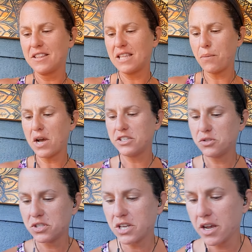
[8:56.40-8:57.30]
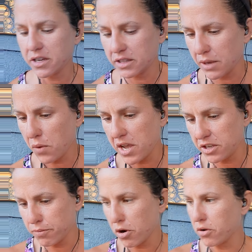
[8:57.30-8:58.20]
They want you stuck, they want
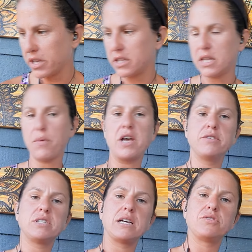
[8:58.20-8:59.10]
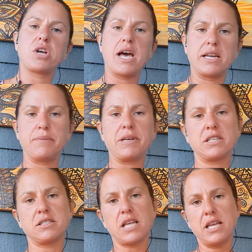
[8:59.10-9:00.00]
you broken, they want you downtrodden,
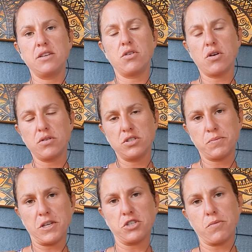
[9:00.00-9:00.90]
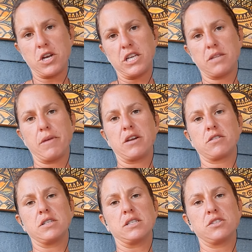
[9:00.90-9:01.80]
because then you go and you spend your money at the
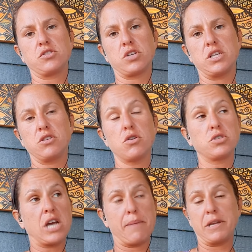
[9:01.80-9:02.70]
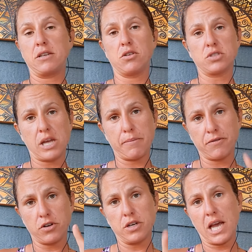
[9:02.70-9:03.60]
medical industry and you go shopping. You go shopping
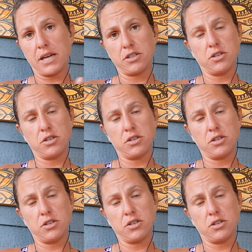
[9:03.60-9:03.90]
for a doctor,